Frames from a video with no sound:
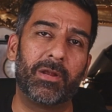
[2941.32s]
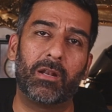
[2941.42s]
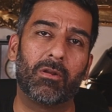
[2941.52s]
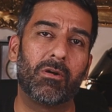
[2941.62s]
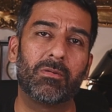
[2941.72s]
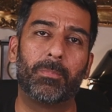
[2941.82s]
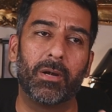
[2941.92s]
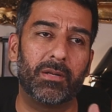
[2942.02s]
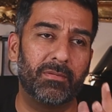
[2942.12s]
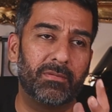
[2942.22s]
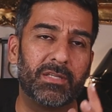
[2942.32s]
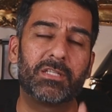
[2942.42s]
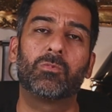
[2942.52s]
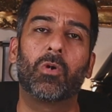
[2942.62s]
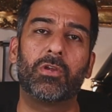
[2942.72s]
was a bit long, but
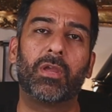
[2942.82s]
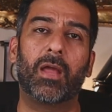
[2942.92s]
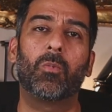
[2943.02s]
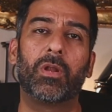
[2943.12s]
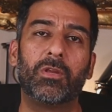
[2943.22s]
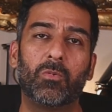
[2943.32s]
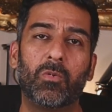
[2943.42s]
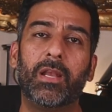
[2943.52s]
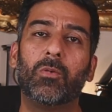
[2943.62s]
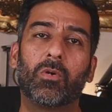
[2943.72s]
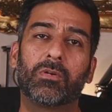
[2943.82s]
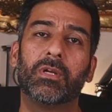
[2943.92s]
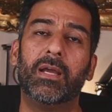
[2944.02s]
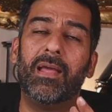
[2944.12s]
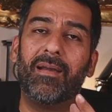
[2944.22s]
this is what you get when you really
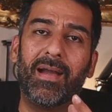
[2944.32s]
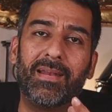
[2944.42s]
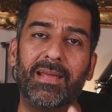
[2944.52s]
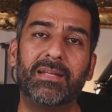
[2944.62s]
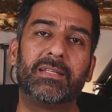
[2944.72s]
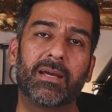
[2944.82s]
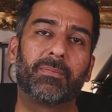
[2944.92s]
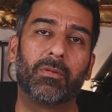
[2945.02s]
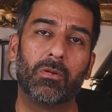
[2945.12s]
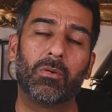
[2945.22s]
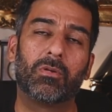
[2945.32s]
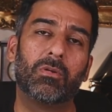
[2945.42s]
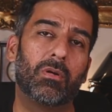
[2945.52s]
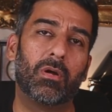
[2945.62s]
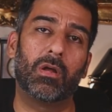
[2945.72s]
want an in-depth
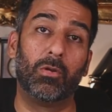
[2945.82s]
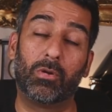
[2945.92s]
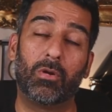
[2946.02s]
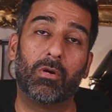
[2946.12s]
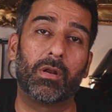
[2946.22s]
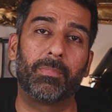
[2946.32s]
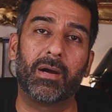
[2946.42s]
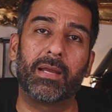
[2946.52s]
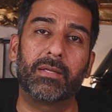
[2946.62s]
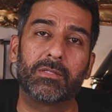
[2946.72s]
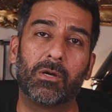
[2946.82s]
look on a bike.